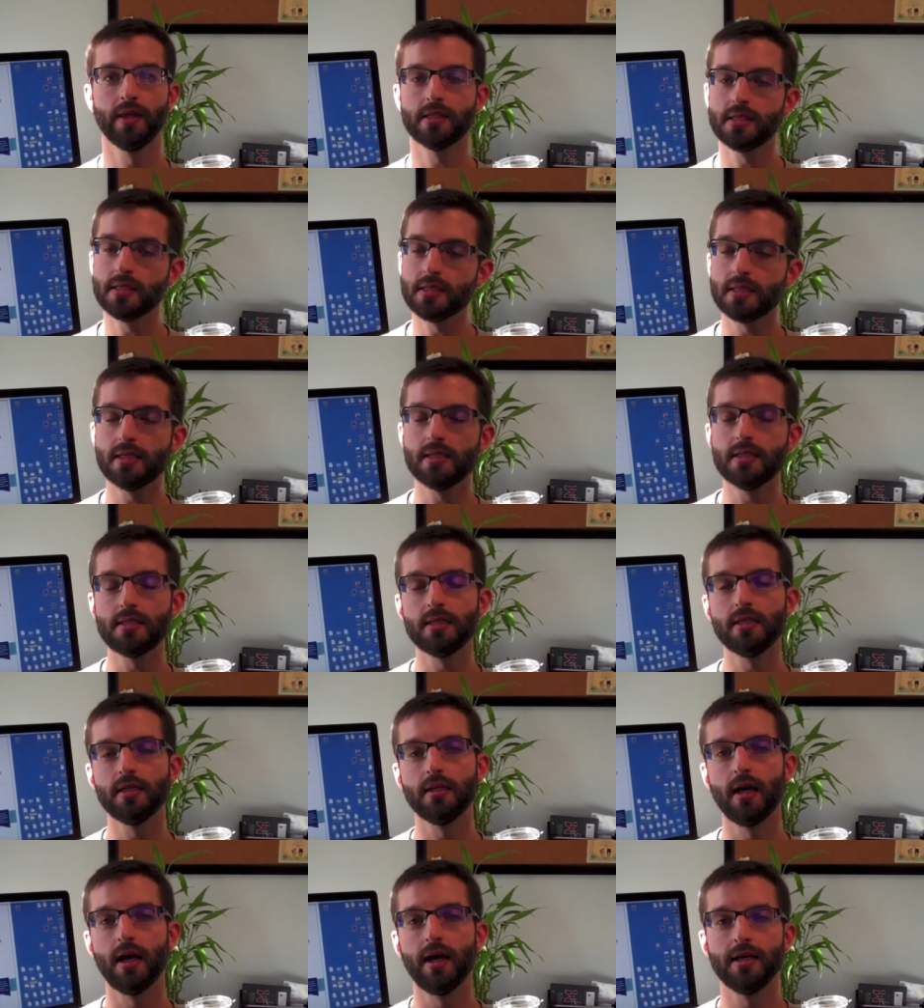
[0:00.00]
This is
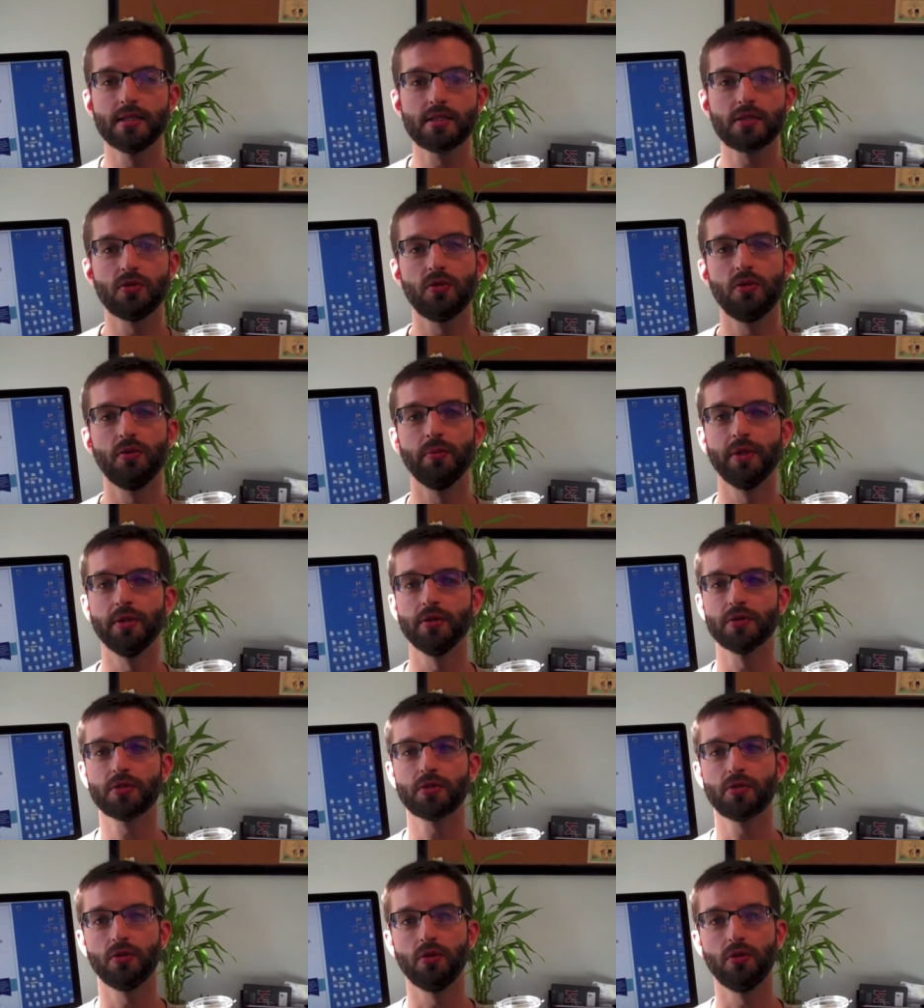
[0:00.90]
easy in high school, middle
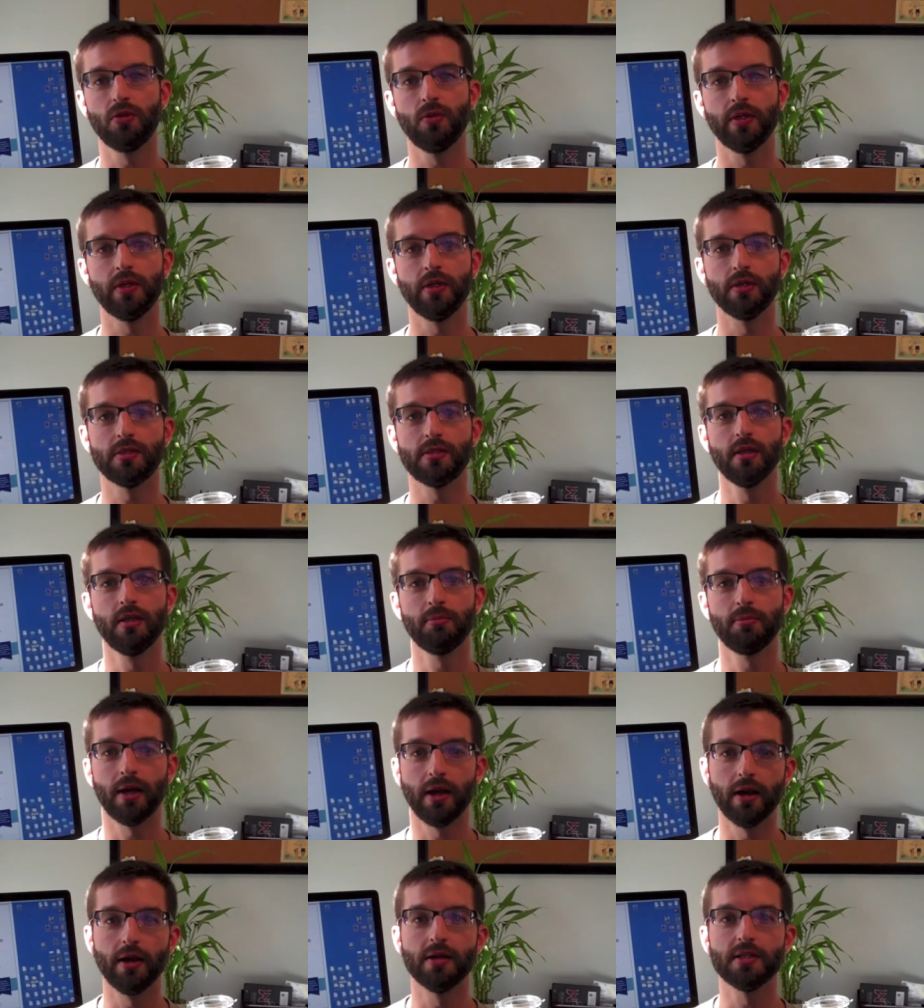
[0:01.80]
school, when your
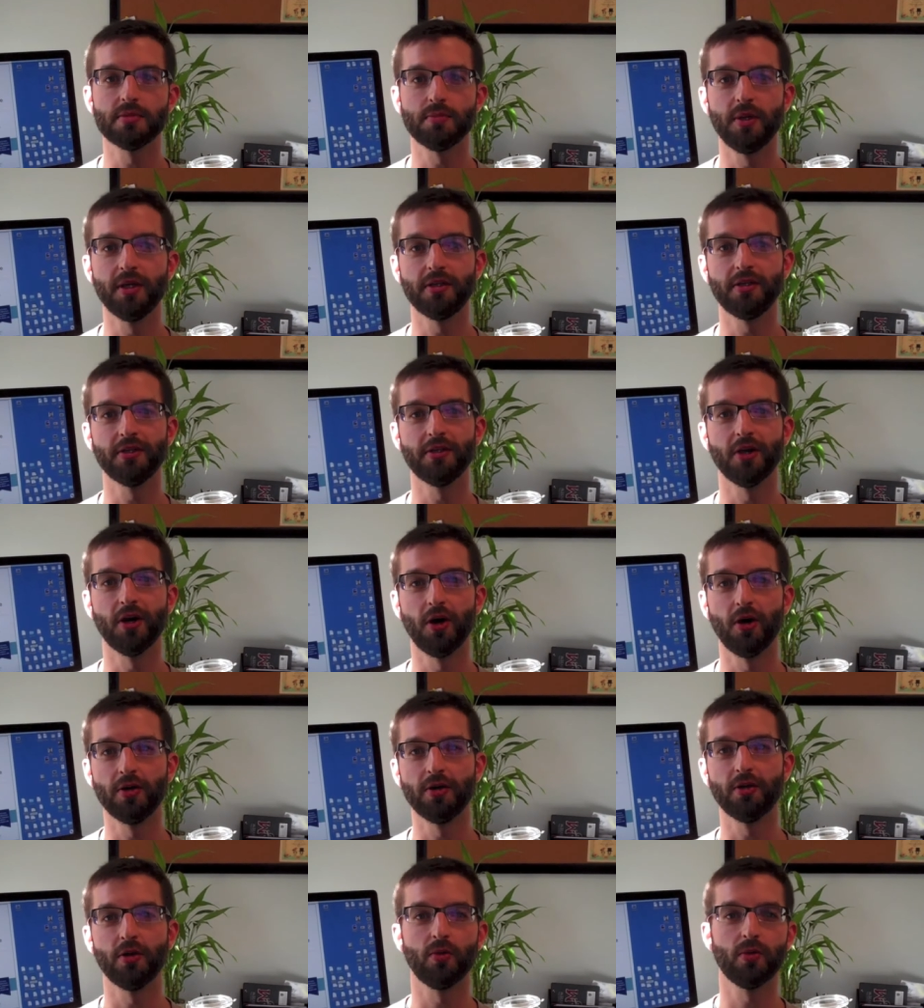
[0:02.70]
parents make you go
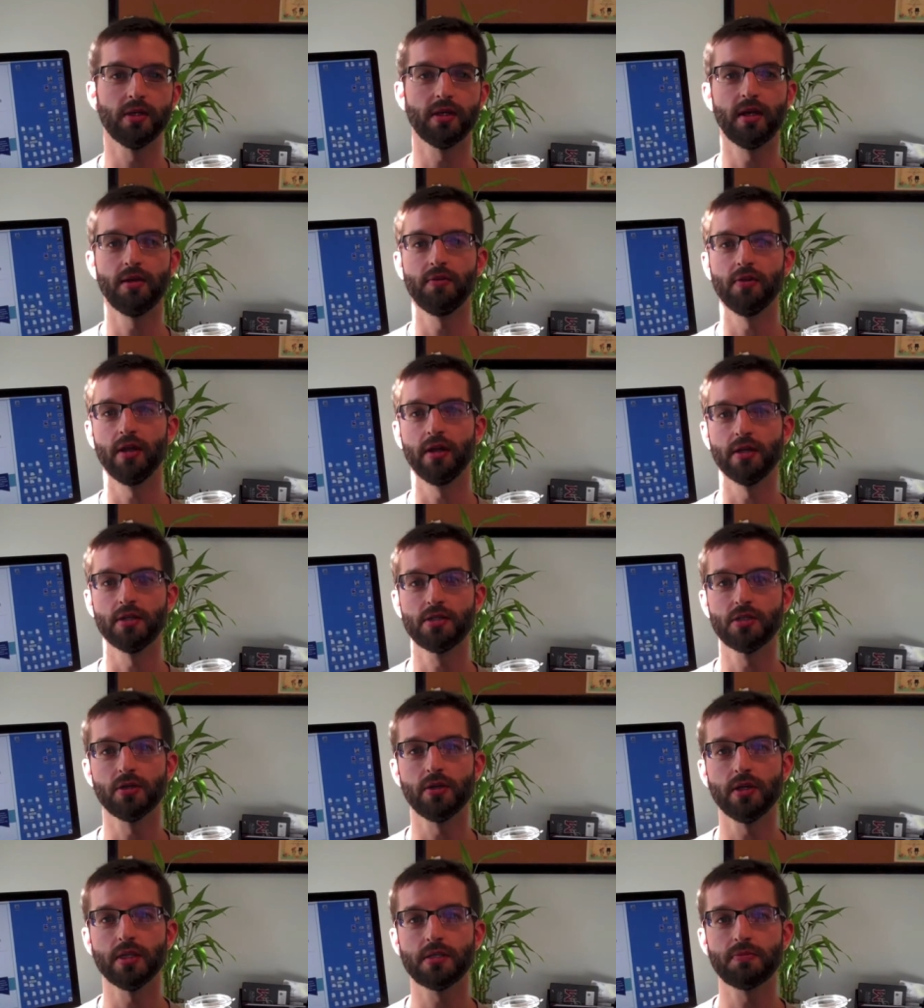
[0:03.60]
and you don't really have a lot of
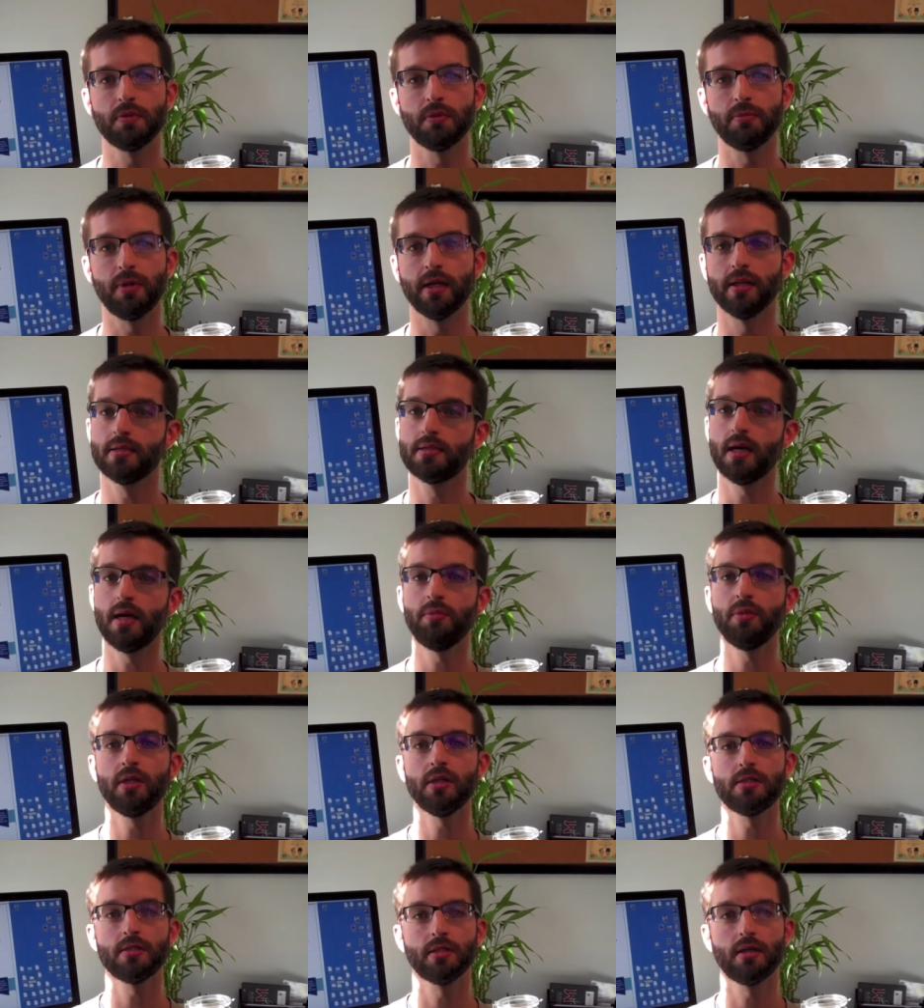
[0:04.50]
choice, but by the time
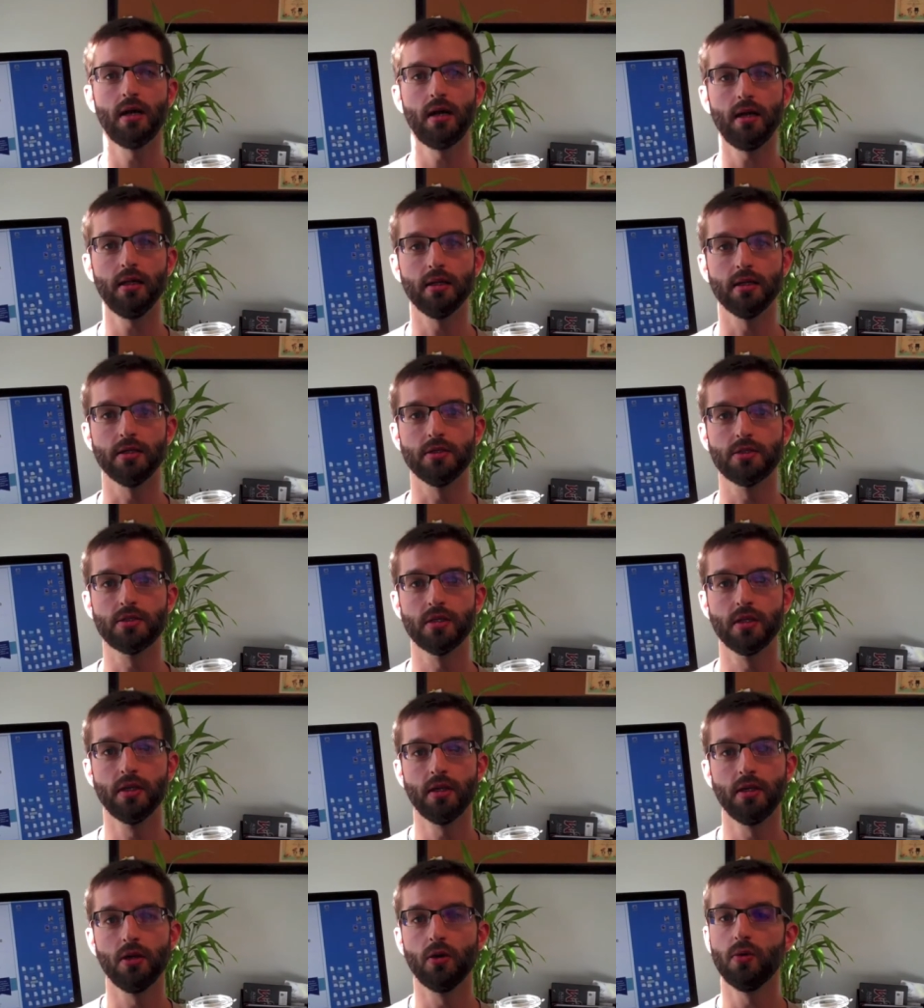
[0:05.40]
you get to college,
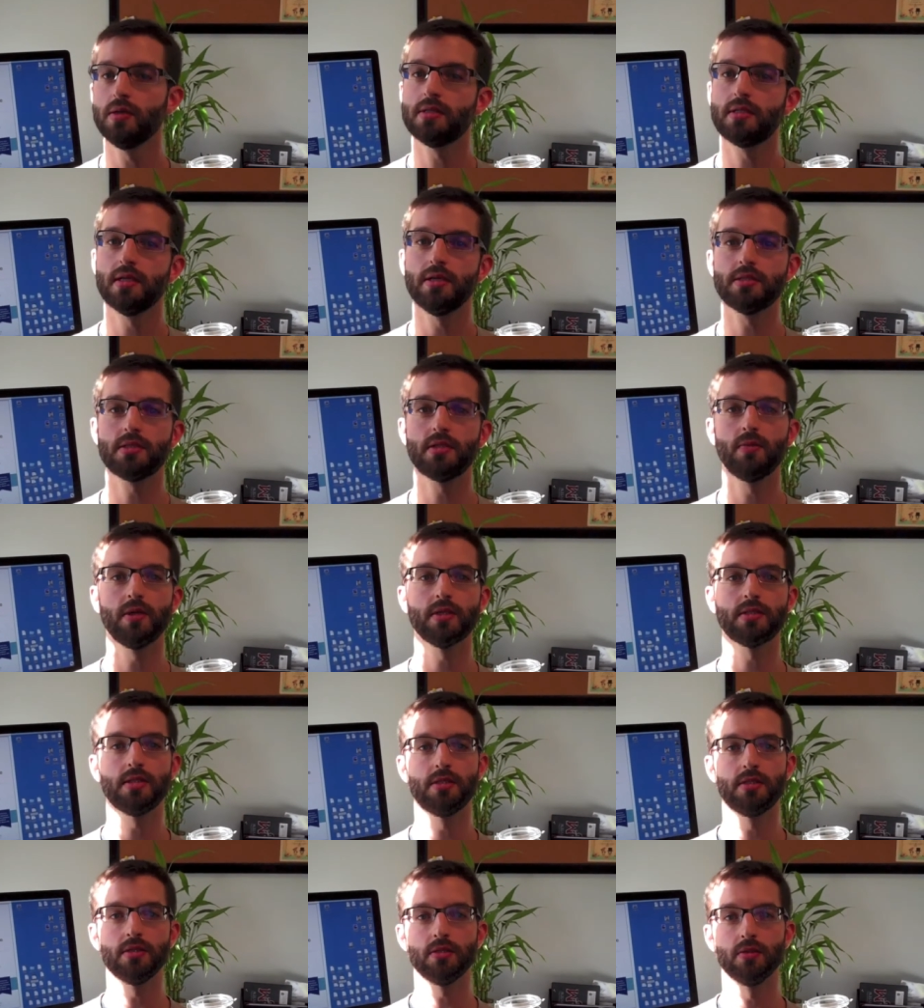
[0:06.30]
no one tells you what
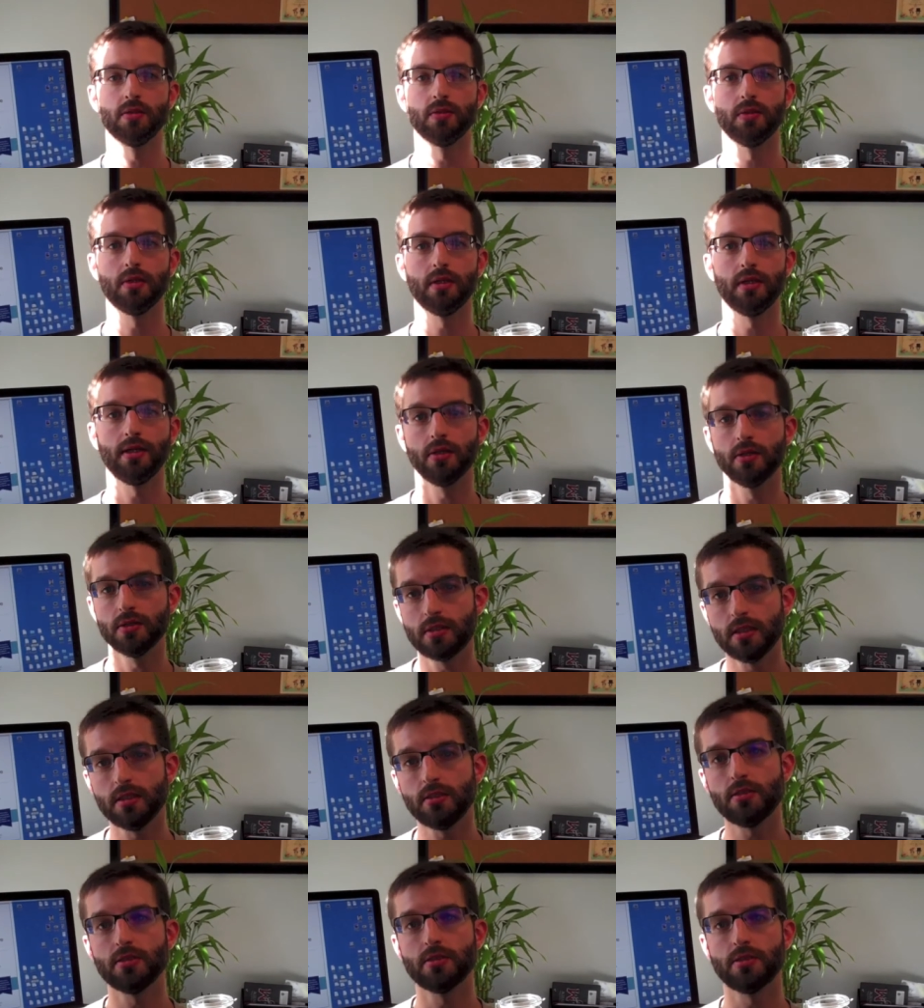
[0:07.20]
to do, and your
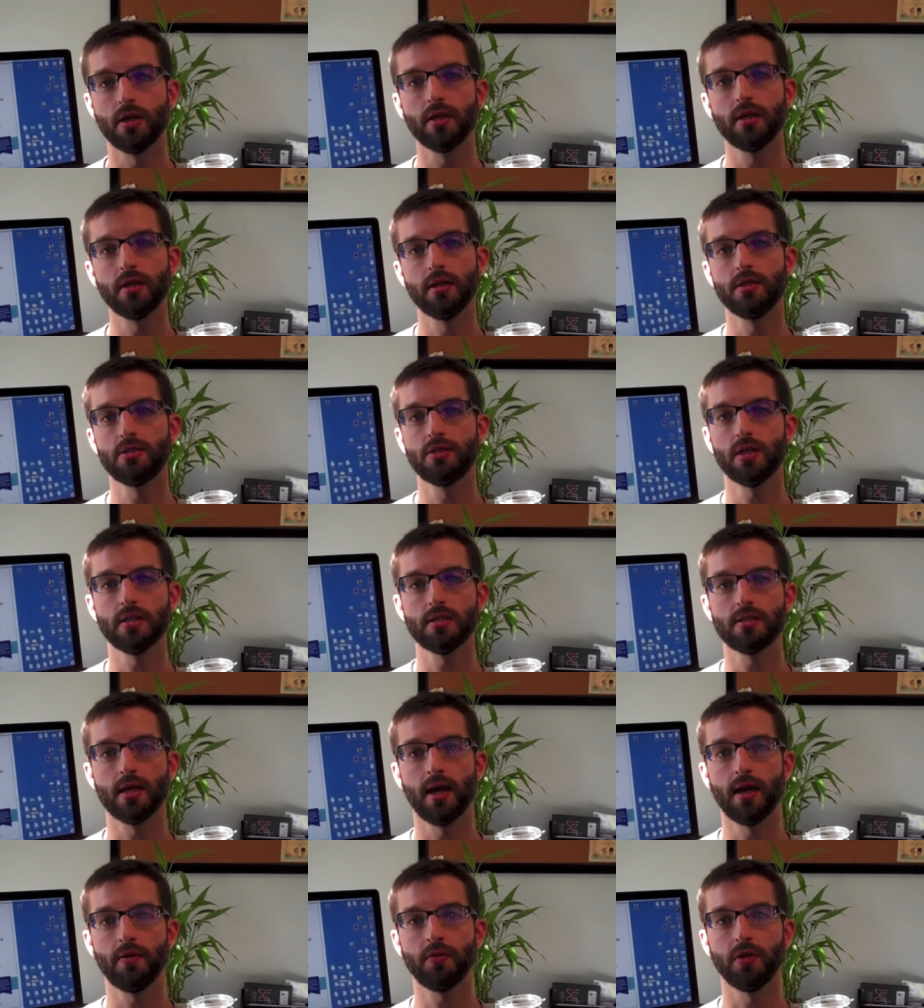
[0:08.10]
teachers aren't going to
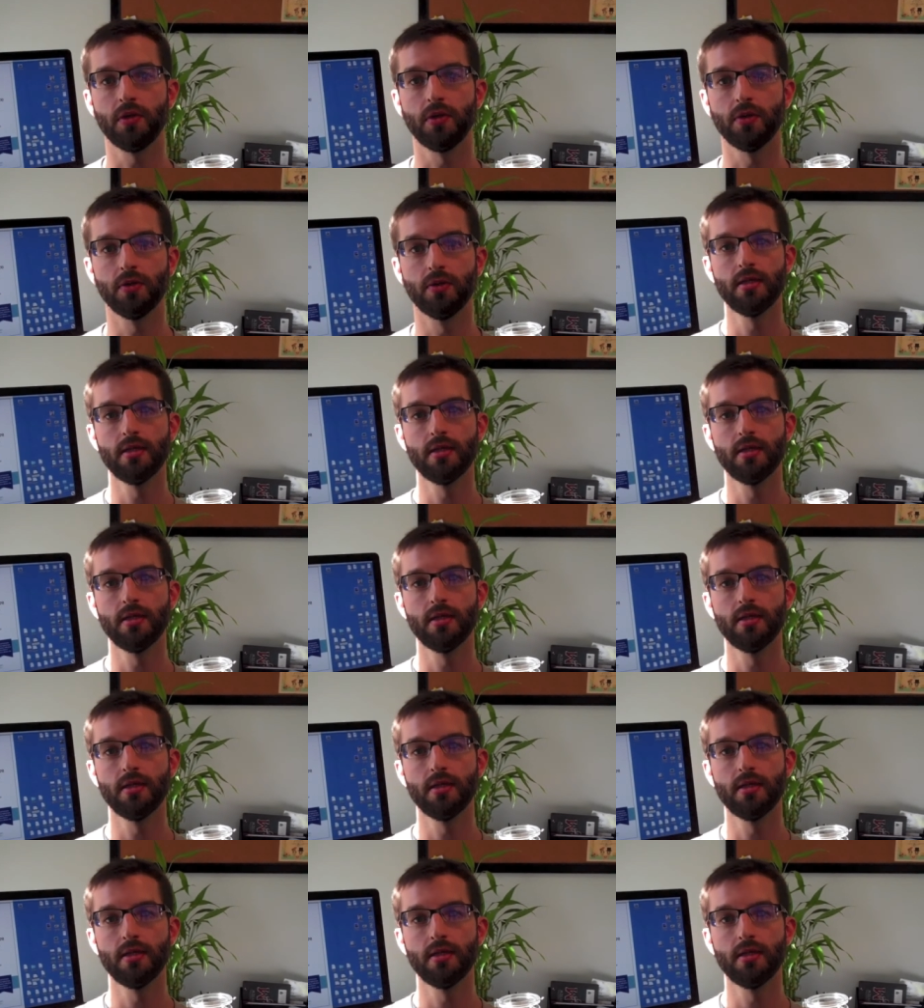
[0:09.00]
chase after you.